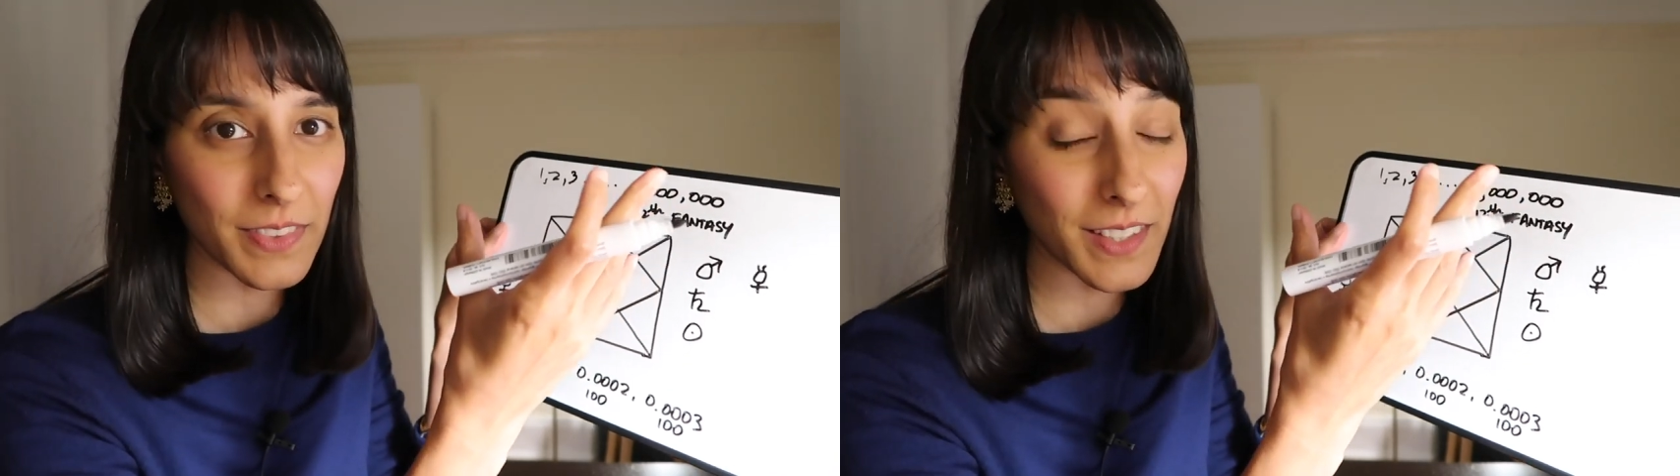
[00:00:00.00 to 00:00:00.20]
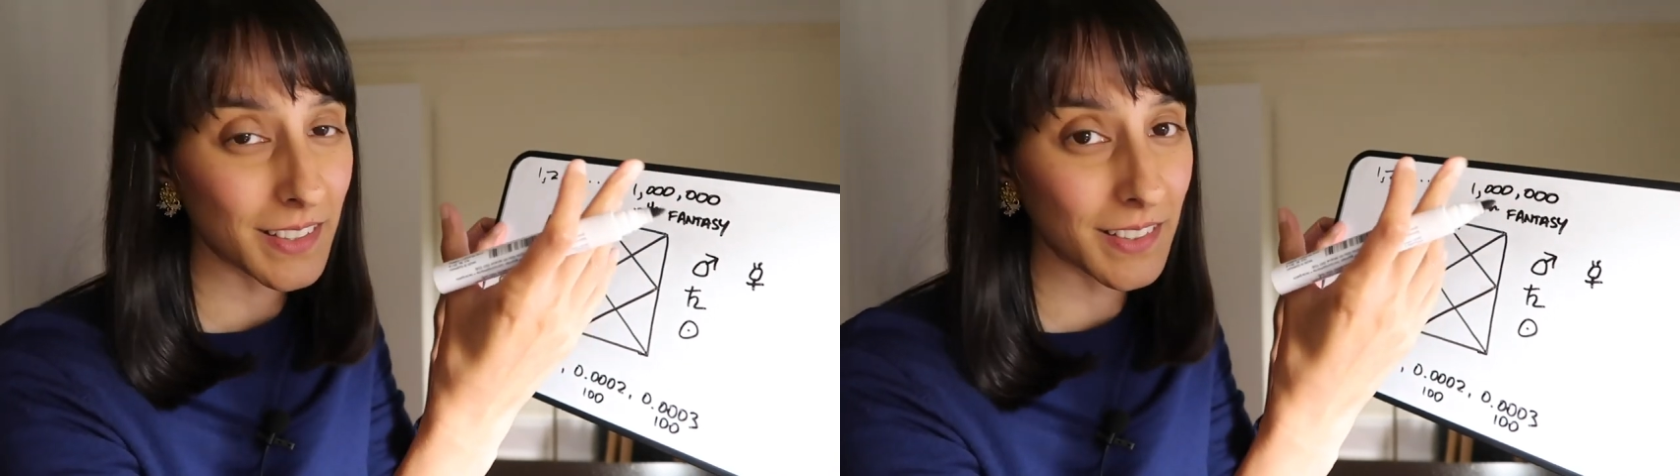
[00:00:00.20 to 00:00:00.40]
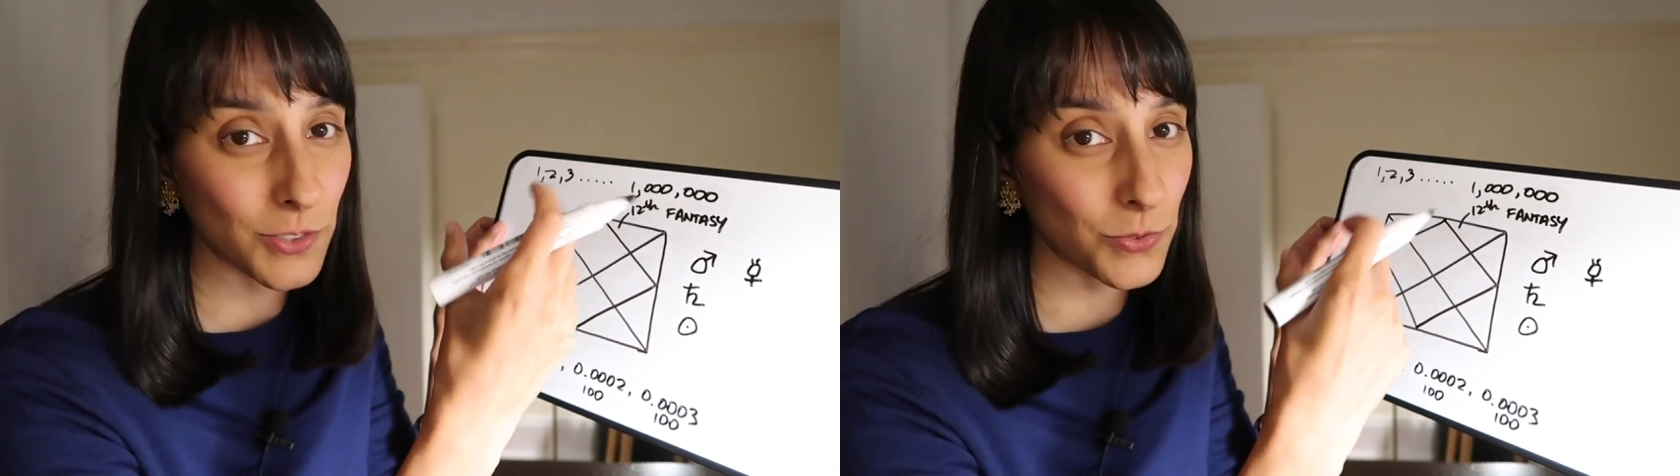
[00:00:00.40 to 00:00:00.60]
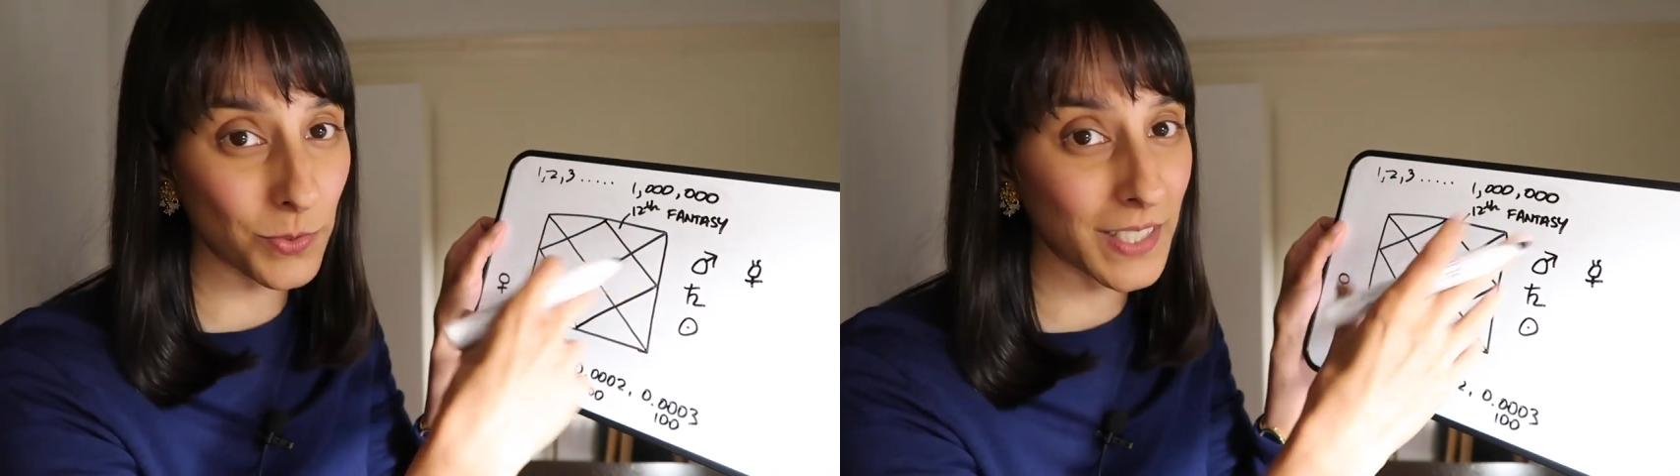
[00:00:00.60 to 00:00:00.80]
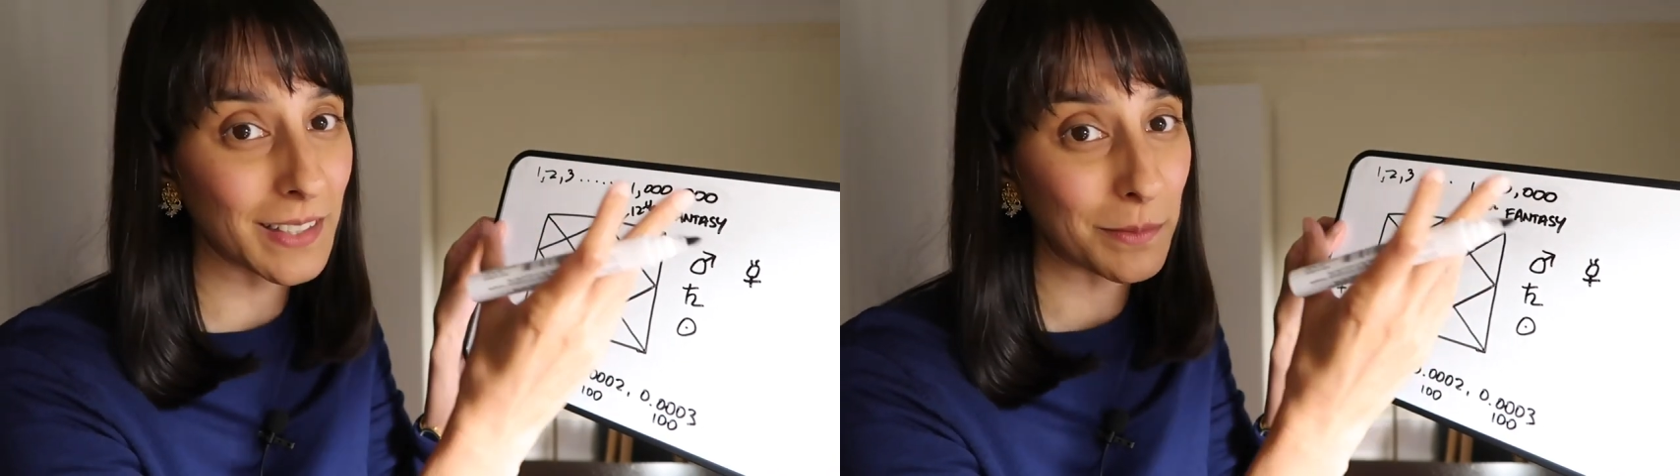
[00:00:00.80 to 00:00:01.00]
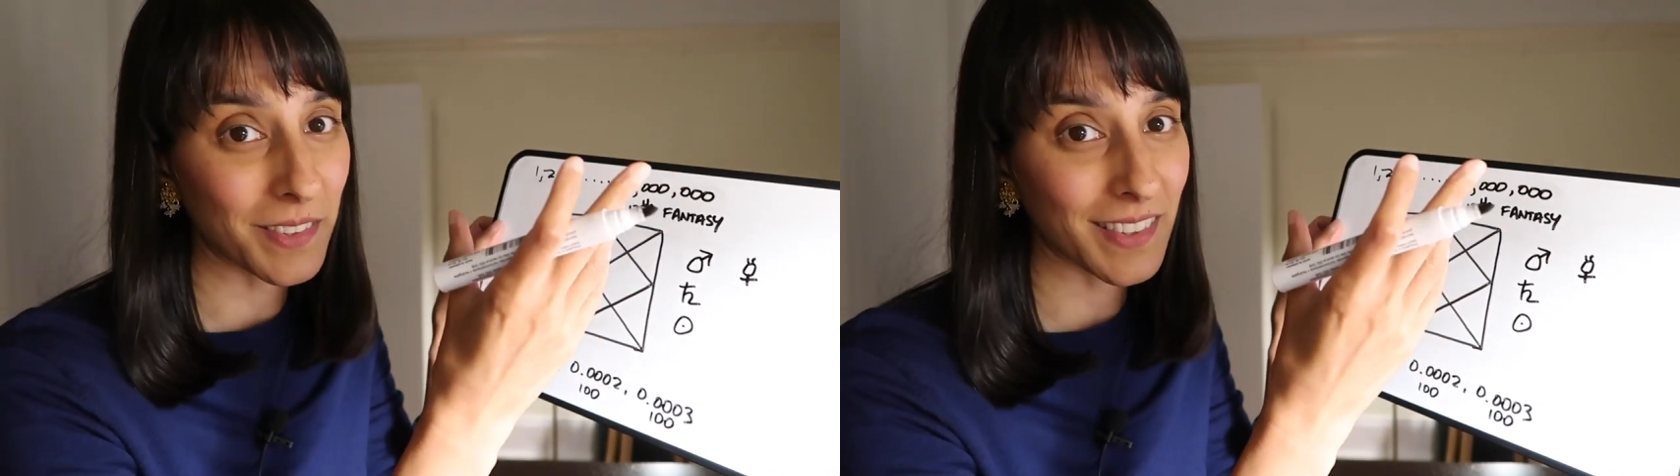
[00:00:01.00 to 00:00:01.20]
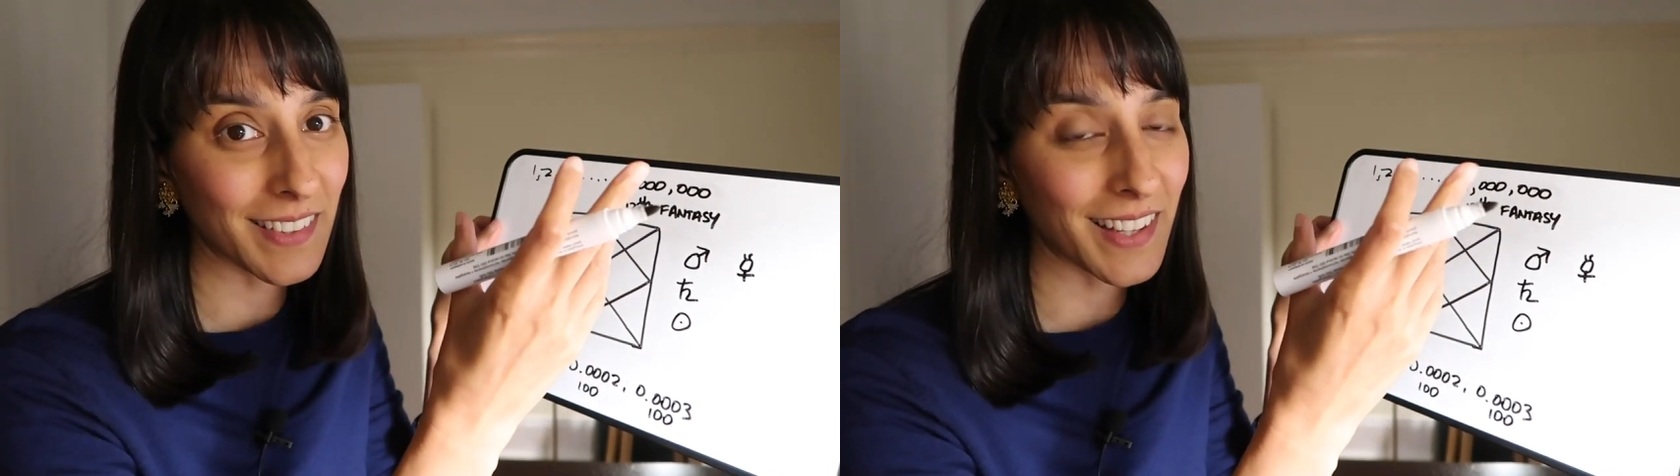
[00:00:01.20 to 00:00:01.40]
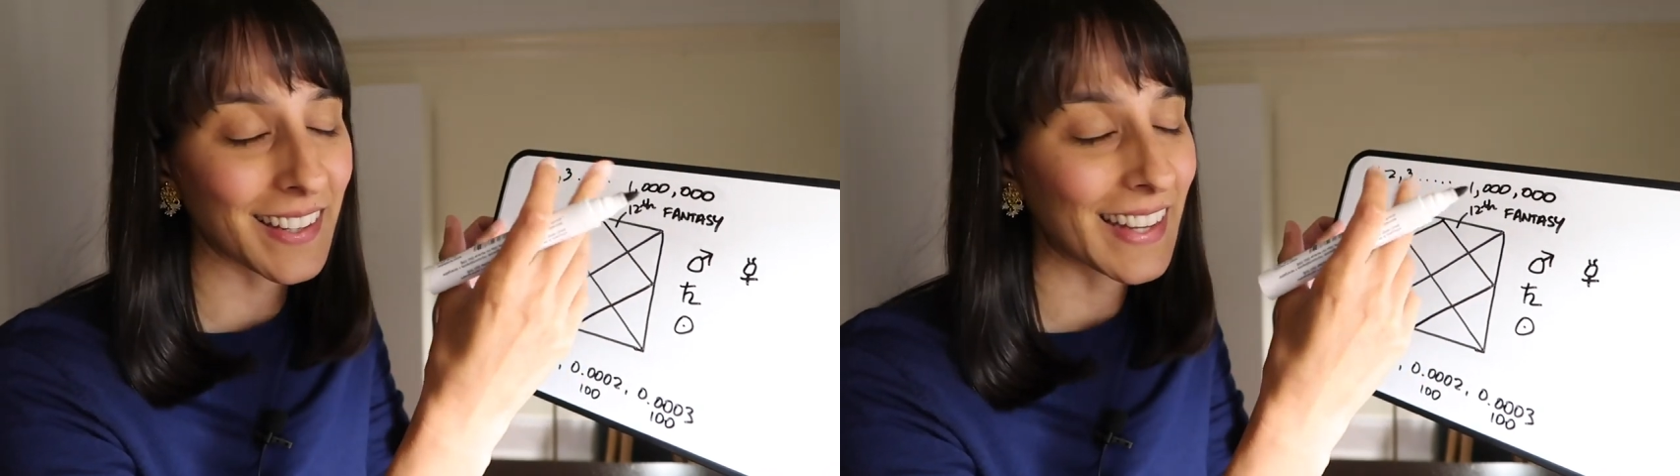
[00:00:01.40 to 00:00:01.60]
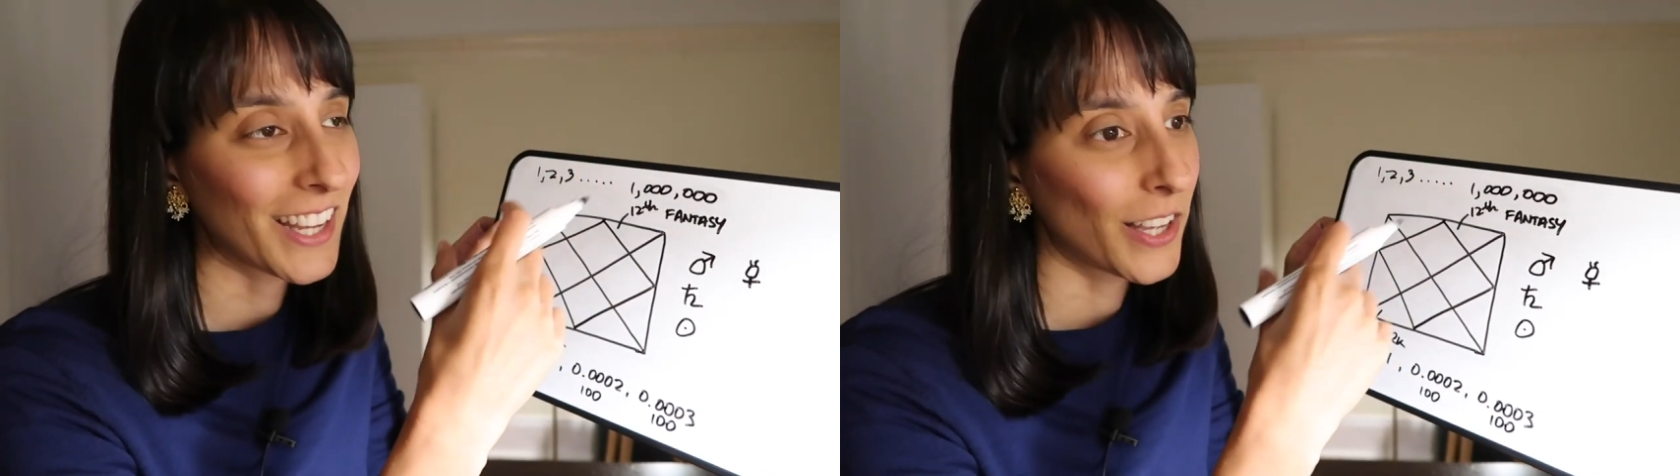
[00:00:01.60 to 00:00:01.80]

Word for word: these dreams, and